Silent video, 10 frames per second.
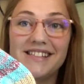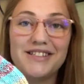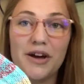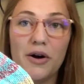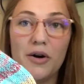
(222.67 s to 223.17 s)

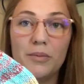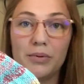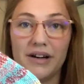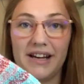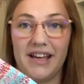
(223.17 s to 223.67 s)
So
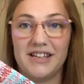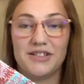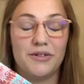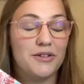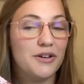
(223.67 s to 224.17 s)
pretty. So
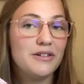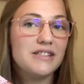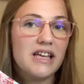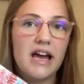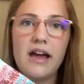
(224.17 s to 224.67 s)
you'll notice
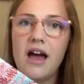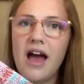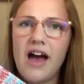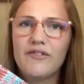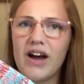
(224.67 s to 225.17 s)
they
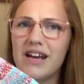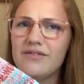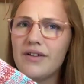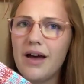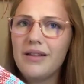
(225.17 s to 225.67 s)
have kind of
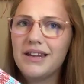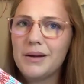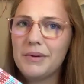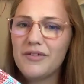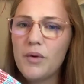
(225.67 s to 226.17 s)
a little
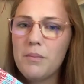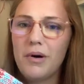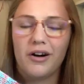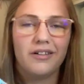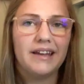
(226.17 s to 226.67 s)
bit of a
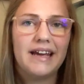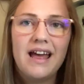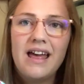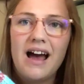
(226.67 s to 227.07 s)
marling.